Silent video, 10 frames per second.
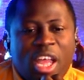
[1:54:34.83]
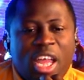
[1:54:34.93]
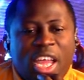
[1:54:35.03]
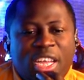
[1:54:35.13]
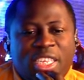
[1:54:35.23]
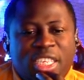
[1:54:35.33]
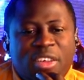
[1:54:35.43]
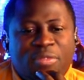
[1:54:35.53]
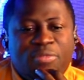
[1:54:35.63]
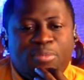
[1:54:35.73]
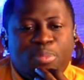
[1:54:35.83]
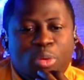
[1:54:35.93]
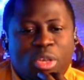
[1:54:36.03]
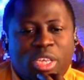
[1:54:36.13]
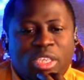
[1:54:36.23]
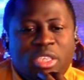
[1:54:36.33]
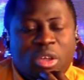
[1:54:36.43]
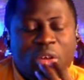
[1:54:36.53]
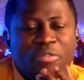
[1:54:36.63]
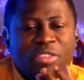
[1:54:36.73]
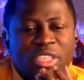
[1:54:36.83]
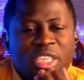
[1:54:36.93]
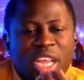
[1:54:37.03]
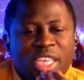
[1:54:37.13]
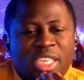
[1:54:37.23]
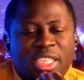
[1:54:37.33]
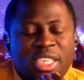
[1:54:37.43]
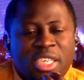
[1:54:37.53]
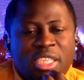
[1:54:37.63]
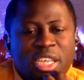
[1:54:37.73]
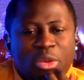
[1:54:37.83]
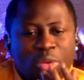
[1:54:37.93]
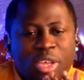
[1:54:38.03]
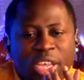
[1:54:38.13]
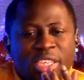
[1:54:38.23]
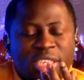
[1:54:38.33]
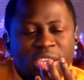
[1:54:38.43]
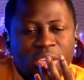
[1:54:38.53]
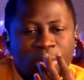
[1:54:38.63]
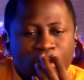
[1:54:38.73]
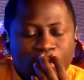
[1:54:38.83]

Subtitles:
And the police officer is interrogating you.